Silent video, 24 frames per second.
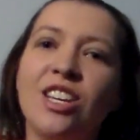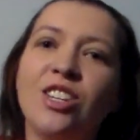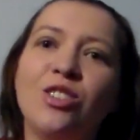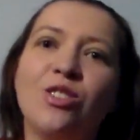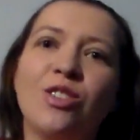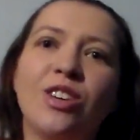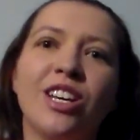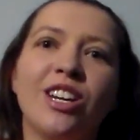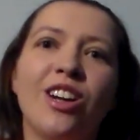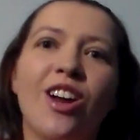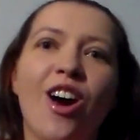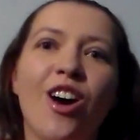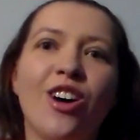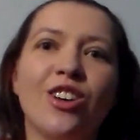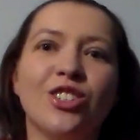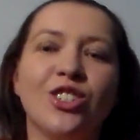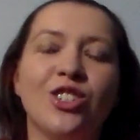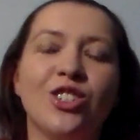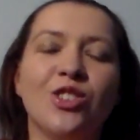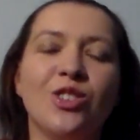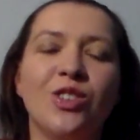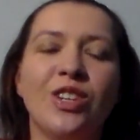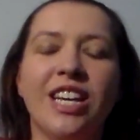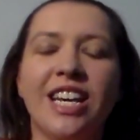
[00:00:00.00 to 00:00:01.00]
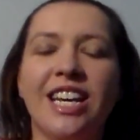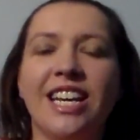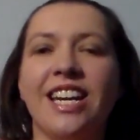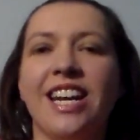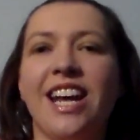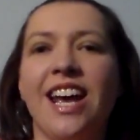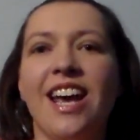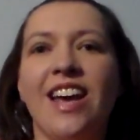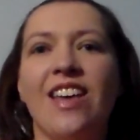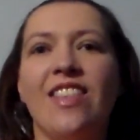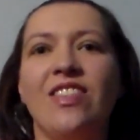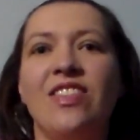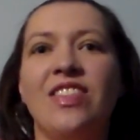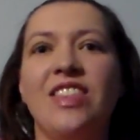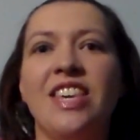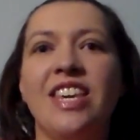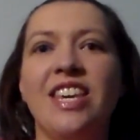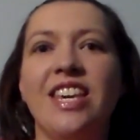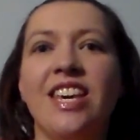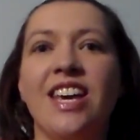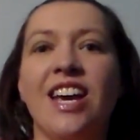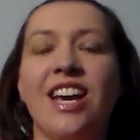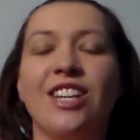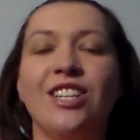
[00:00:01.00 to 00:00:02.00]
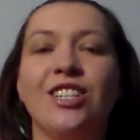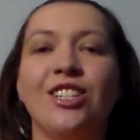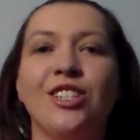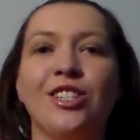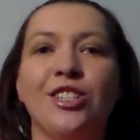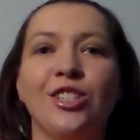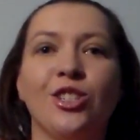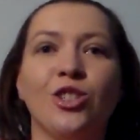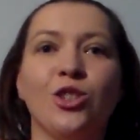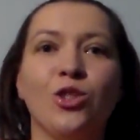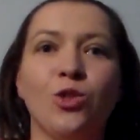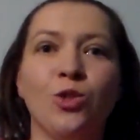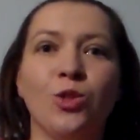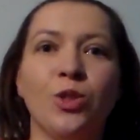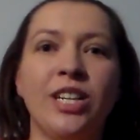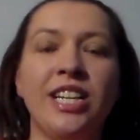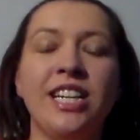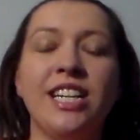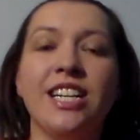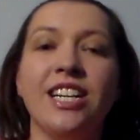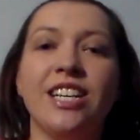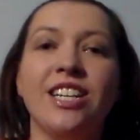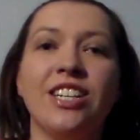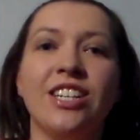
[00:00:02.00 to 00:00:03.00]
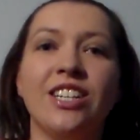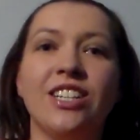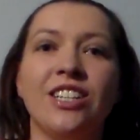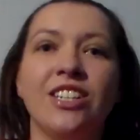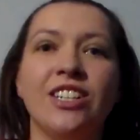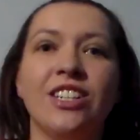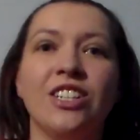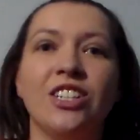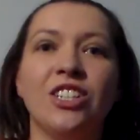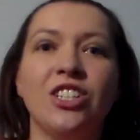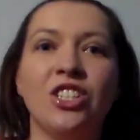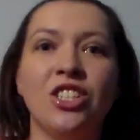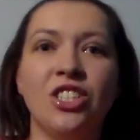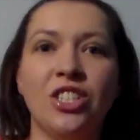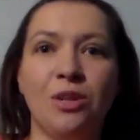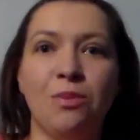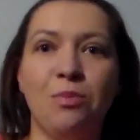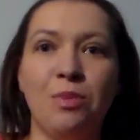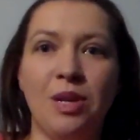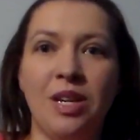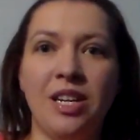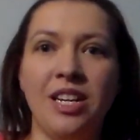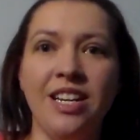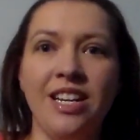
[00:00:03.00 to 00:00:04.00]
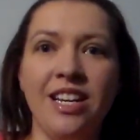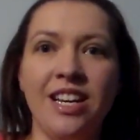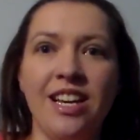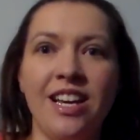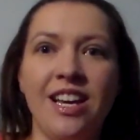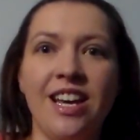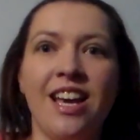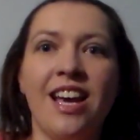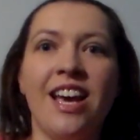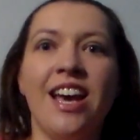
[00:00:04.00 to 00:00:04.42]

You can also get the discreet shipping,